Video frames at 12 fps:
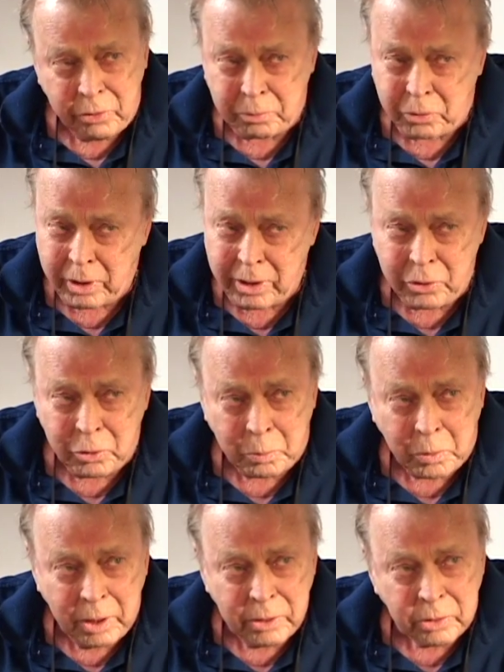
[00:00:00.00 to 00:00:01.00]
substantial
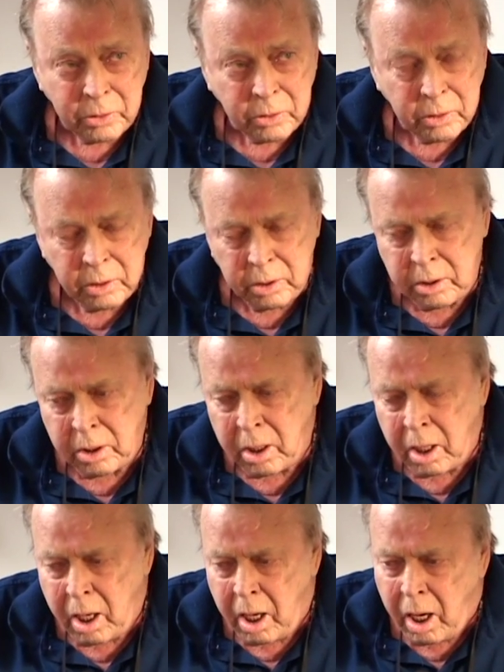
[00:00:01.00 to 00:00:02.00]
prices.
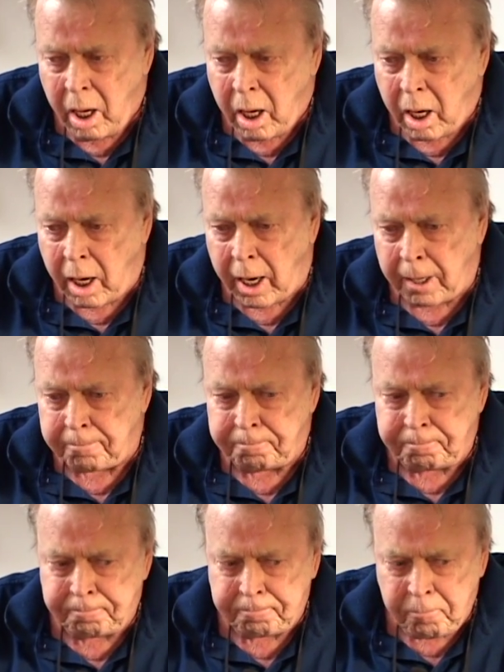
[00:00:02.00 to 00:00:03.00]
Um,
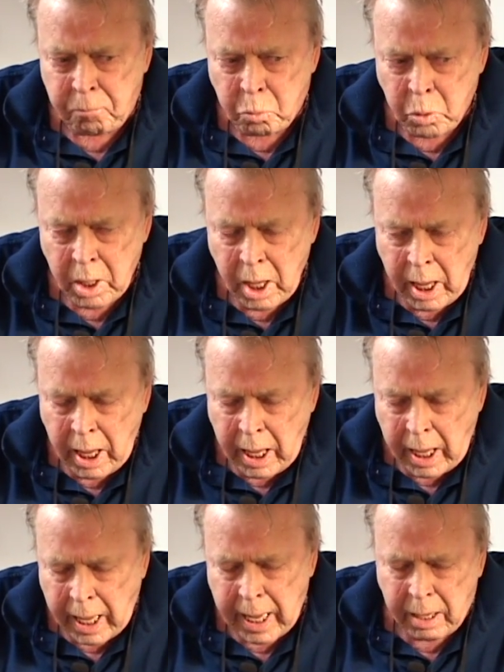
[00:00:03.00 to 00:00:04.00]

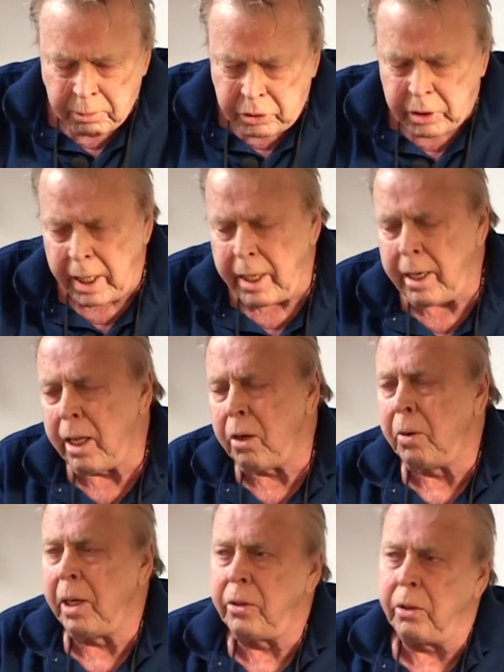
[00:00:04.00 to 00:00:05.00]
and I would say it
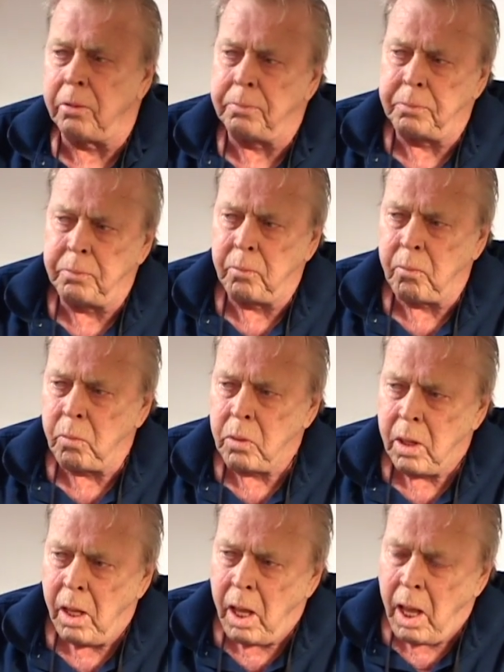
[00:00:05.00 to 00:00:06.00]
another way, too.
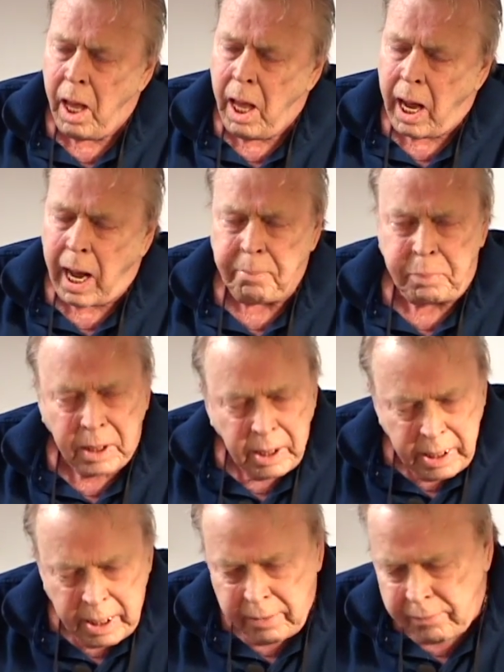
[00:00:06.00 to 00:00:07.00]
I
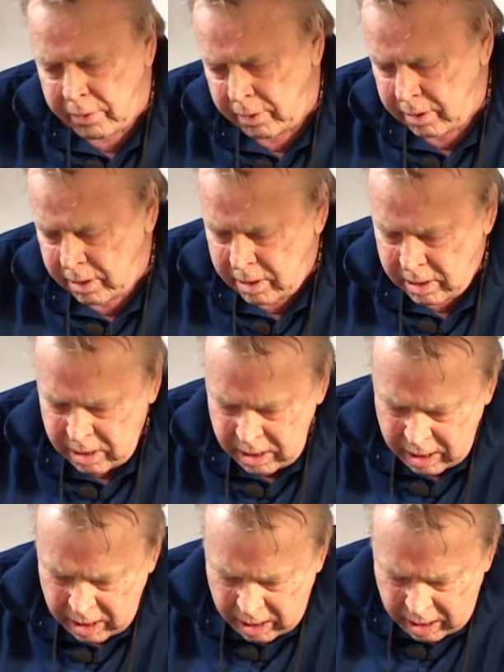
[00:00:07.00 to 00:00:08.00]
believe
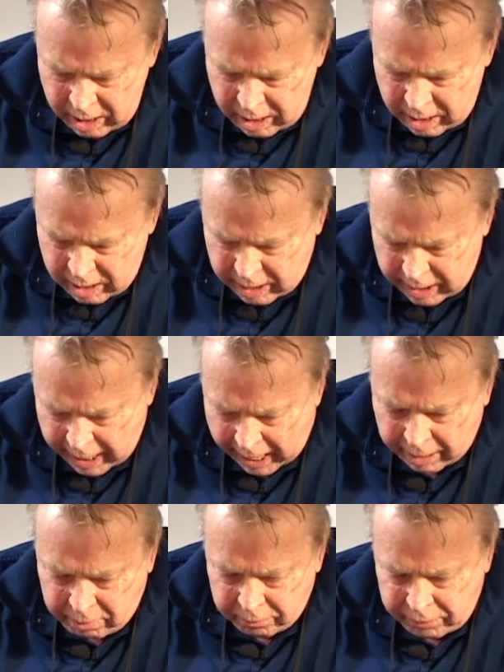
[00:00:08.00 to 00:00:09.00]
the
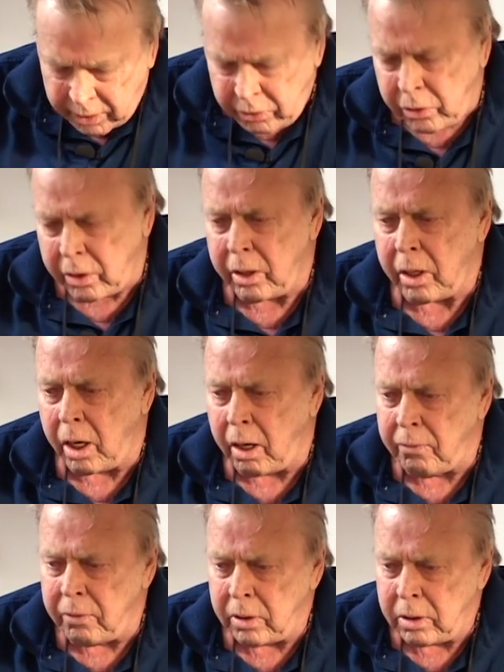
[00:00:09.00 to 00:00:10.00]
aggravation
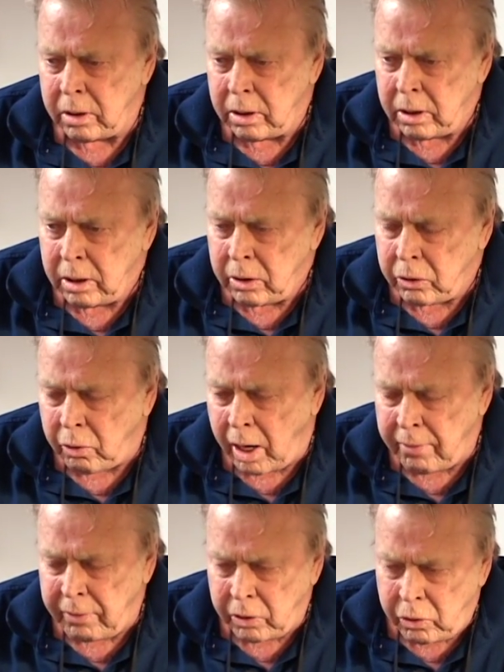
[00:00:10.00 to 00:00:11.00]
of
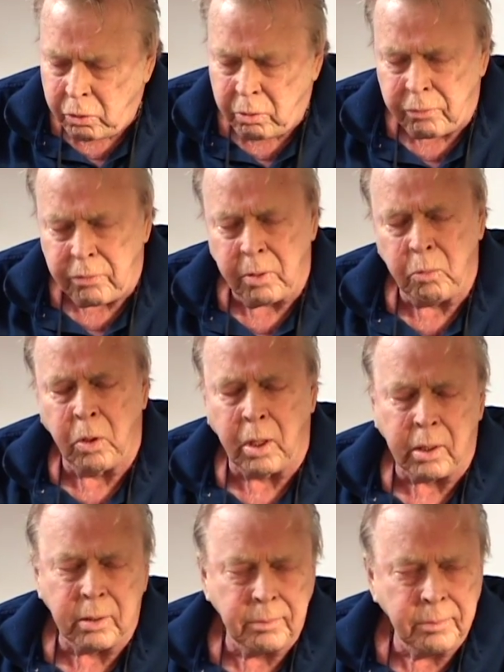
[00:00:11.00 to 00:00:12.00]
driving to and from
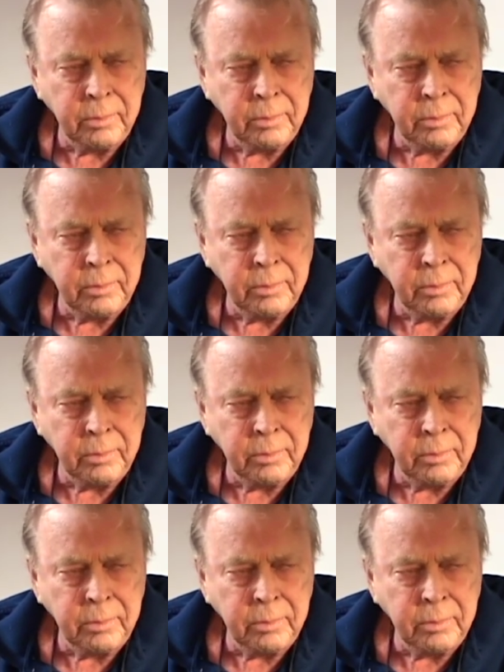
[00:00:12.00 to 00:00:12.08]
work